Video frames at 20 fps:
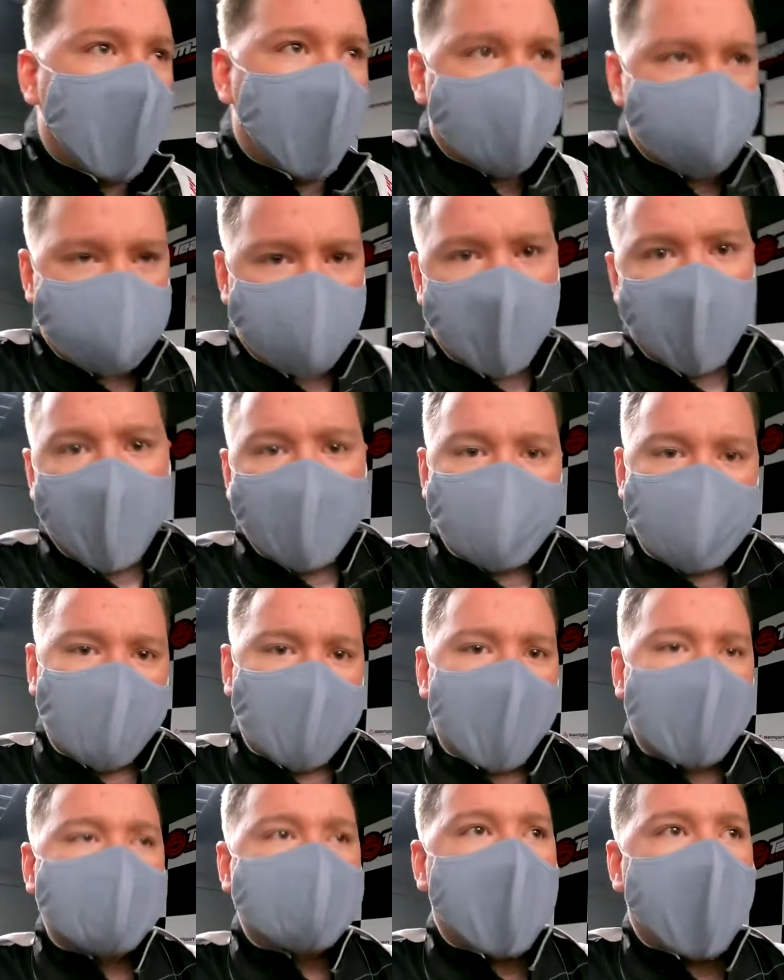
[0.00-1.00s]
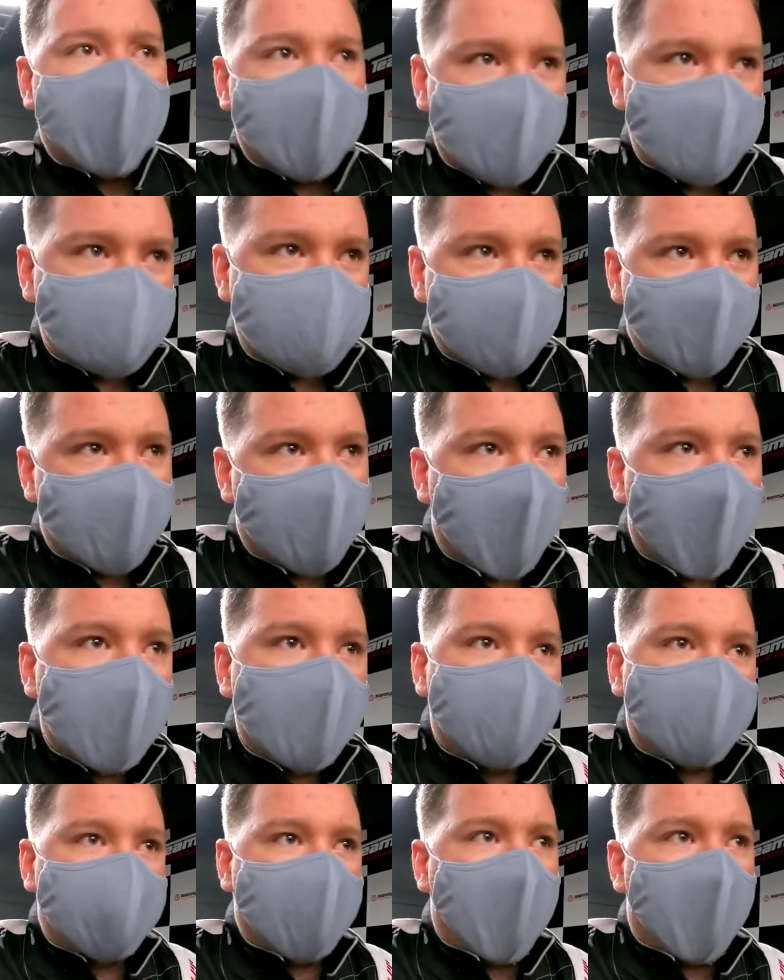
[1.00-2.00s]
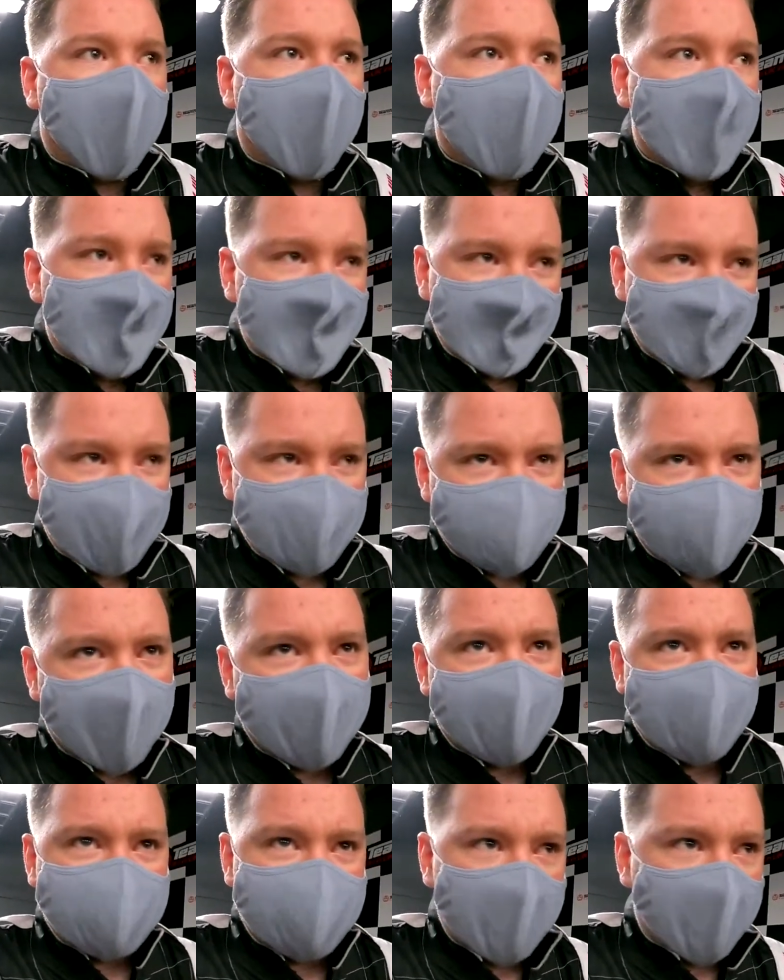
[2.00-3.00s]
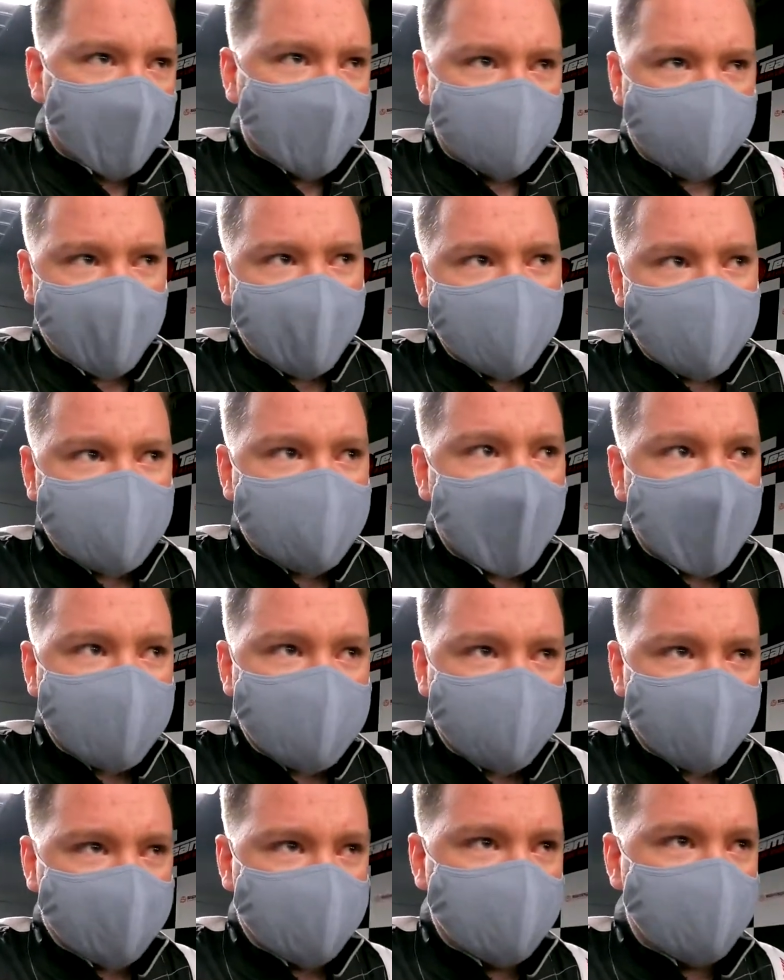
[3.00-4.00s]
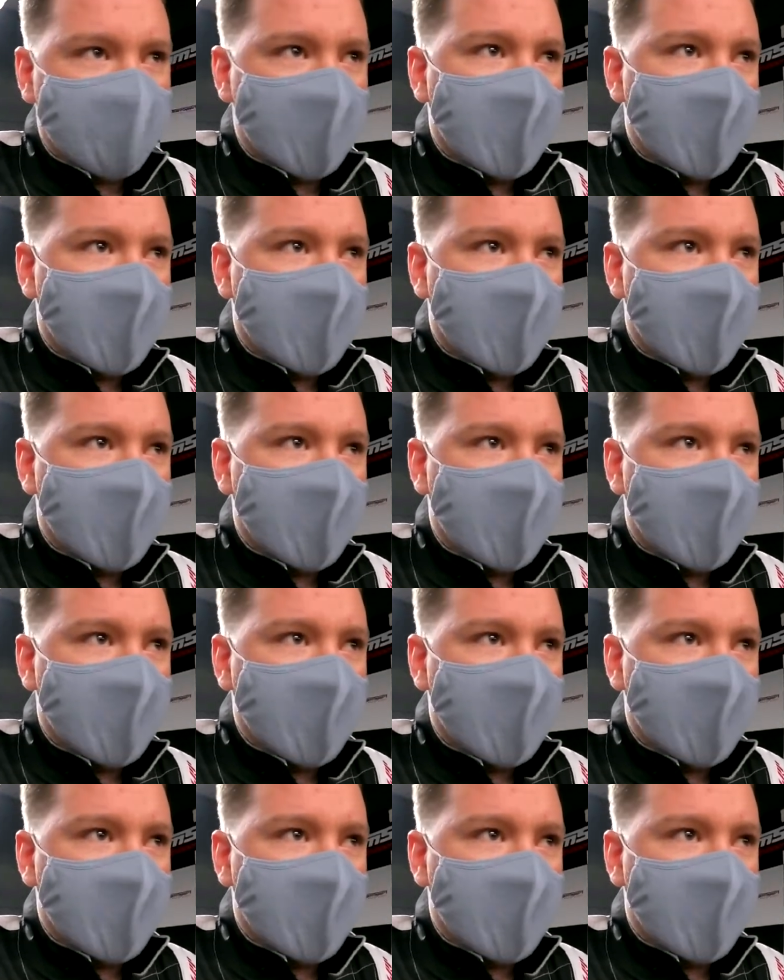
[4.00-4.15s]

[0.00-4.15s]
Also, once you get down onto the bottom floor, there's like this little boot section